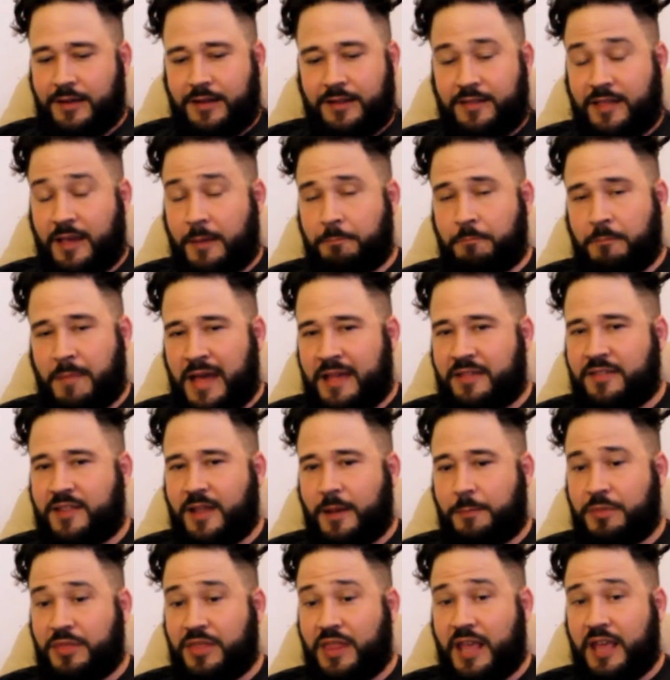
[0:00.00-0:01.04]
It's a messed
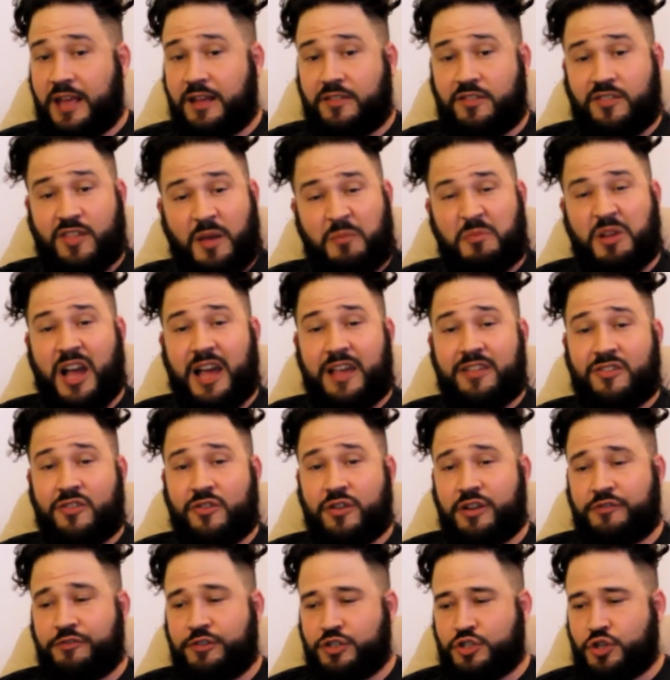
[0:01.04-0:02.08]
up thing. Some guys
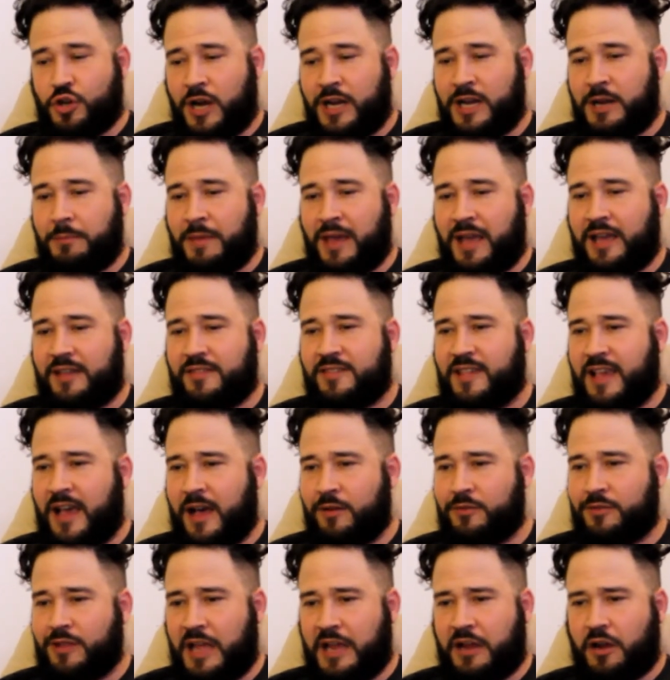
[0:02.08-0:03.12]
are even trying to make it
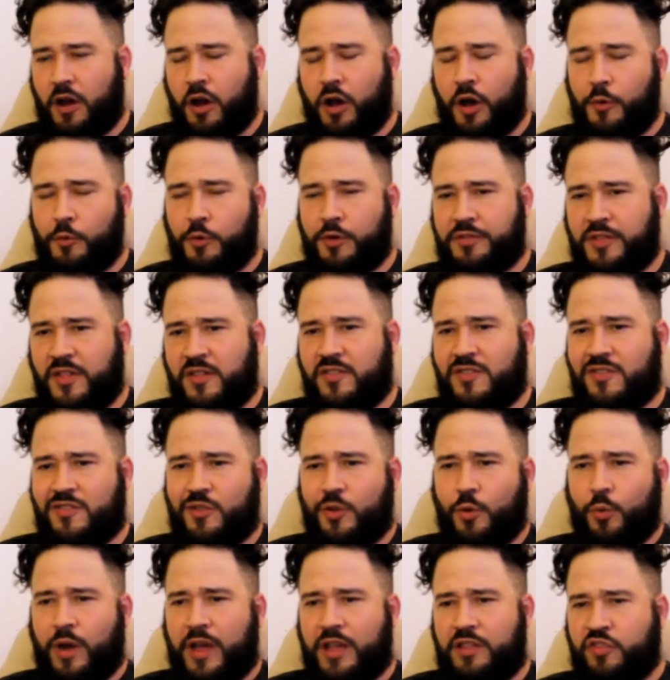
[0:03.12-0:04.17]
sound like, oh, well, this is
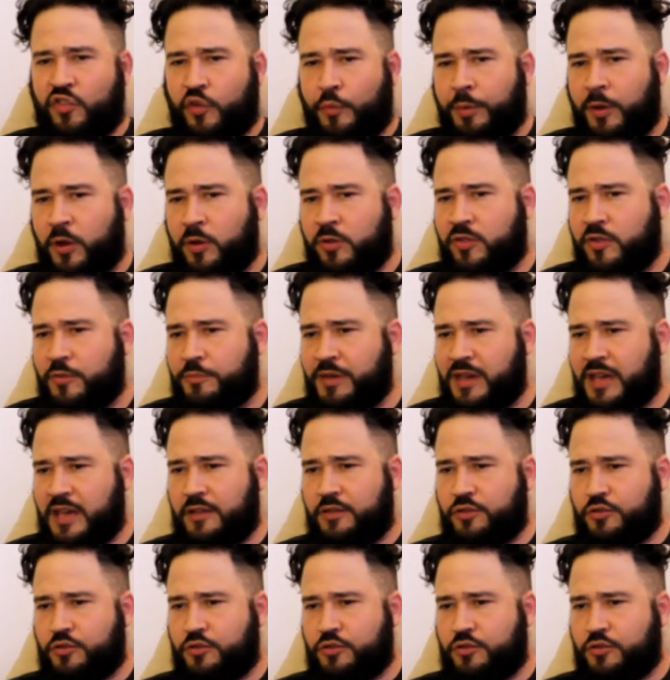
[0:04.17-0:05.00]
the way it's supposed to be.